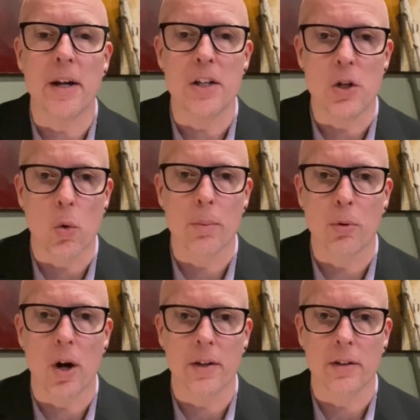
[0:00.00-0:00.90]
your
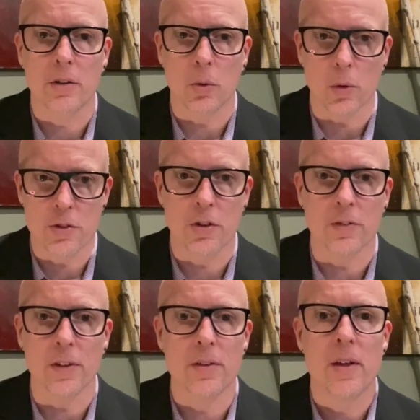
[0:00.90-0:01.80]
product or
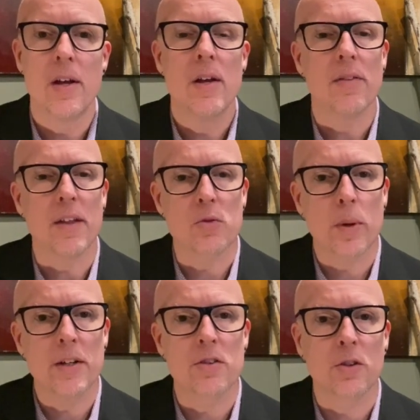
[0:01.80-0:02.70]
service. That's why it's